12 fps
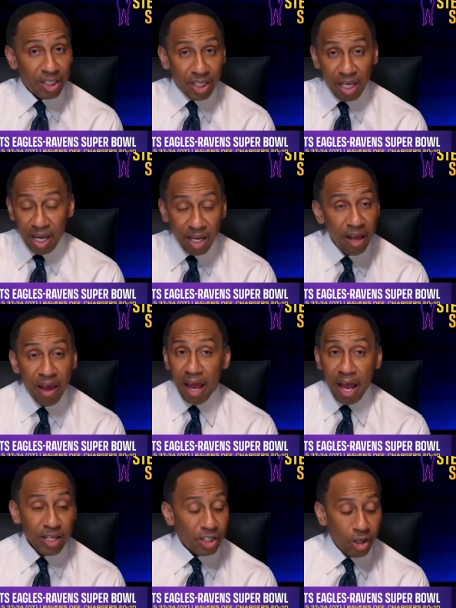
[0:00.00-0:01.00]
scene
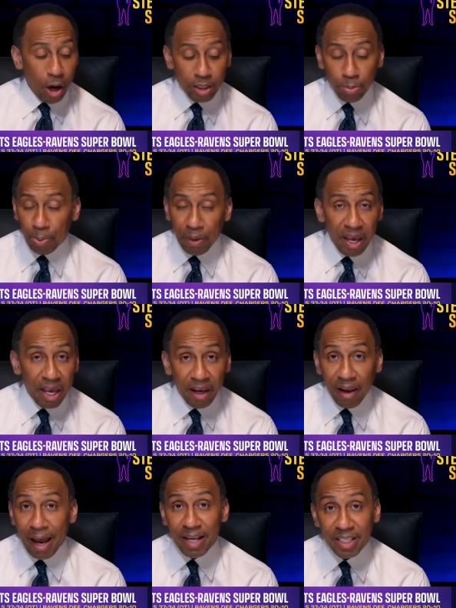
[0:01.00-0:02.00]
and starts playing
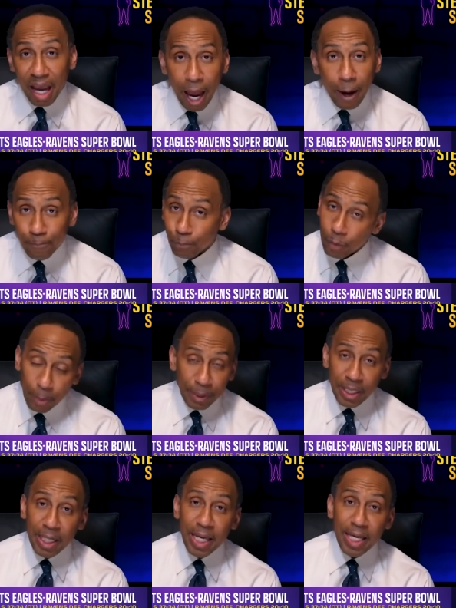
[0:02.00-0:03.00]
lights out. But
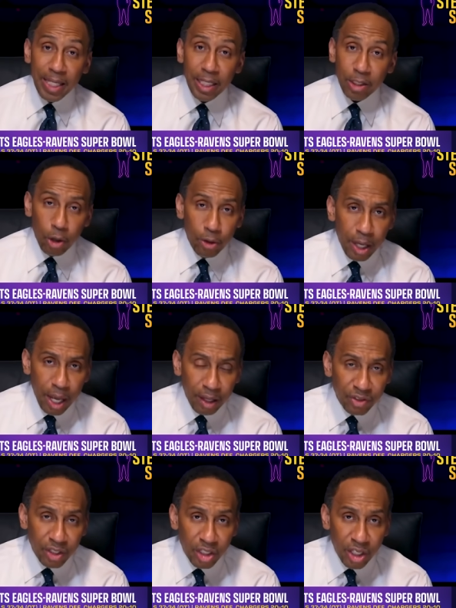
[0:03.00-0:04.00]
then he gets hurt in the
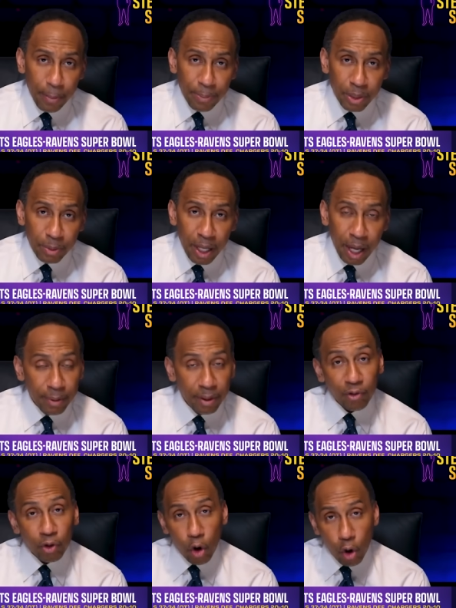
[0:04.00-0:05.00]
NFC Championship game. And,
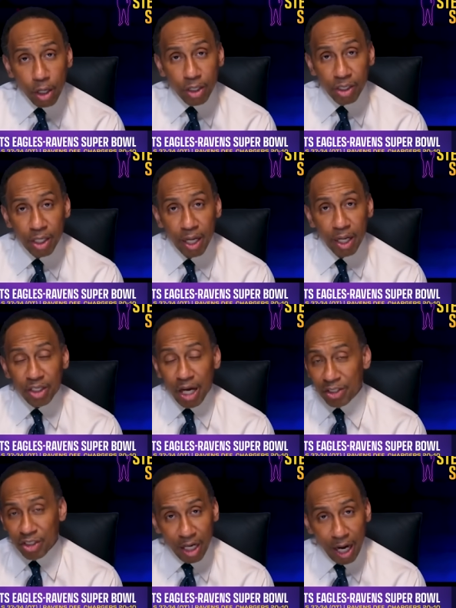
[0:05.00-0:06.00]
of course,
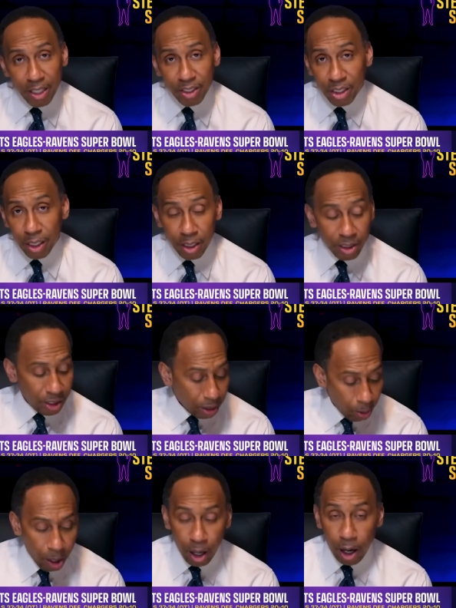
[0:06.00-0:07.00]
Josh Johnson, a
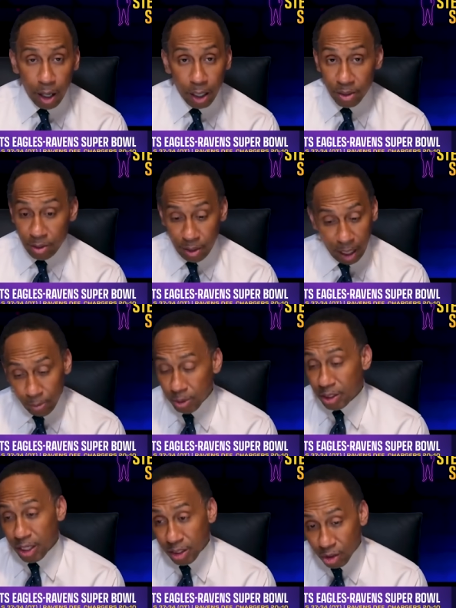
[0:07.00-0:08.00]
scrub. I
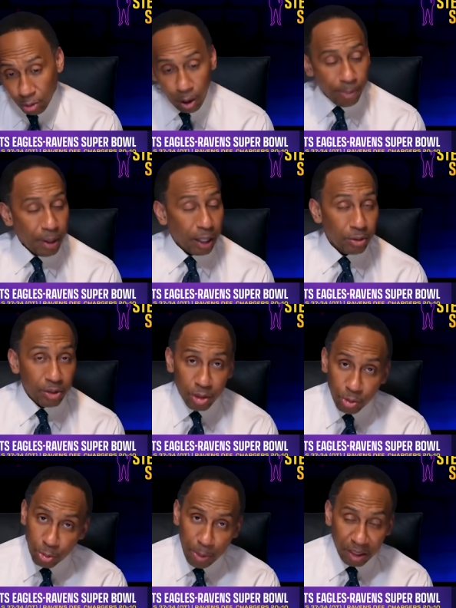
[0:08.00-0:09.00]
wouldn't say a scrub. I'm not going to
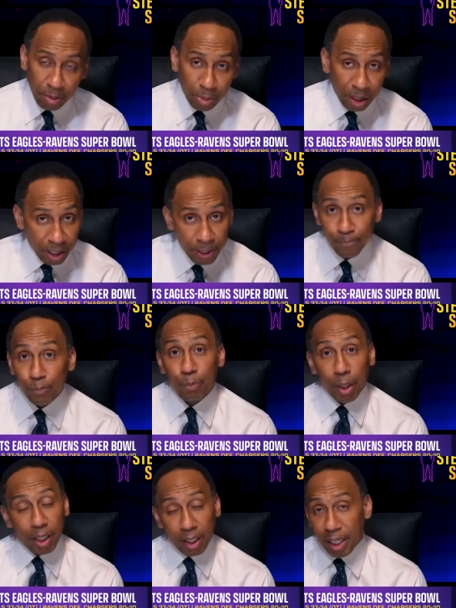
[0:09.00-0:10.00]
disrespect the brother.
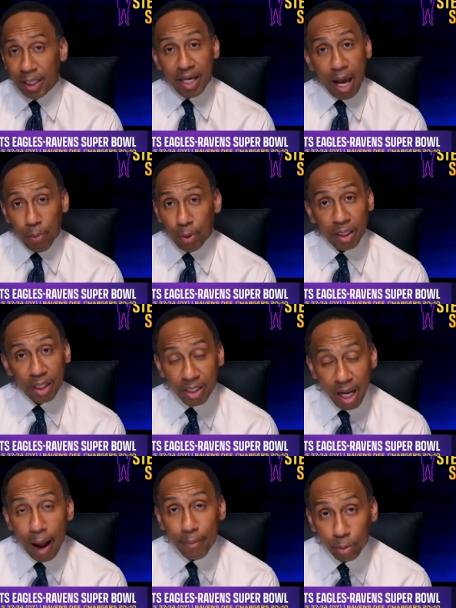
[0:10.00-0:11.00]
But clearly not one of the
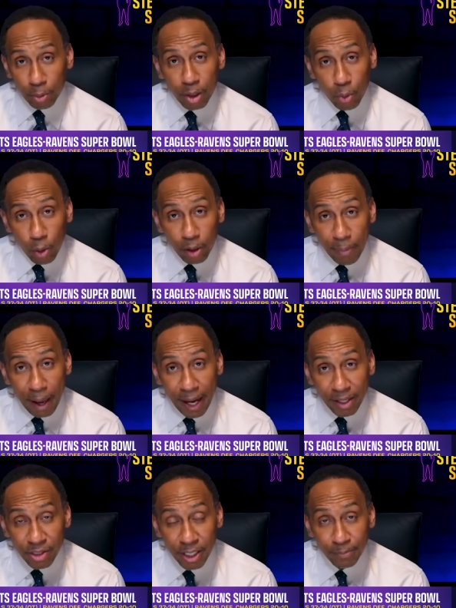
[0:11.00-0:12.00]
top three
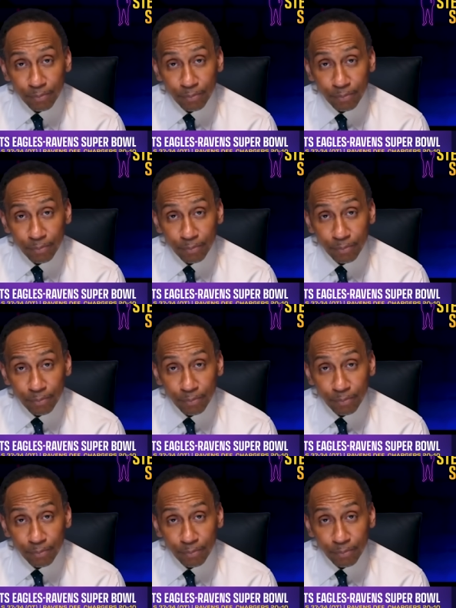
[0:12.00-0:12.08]
quarterbacks,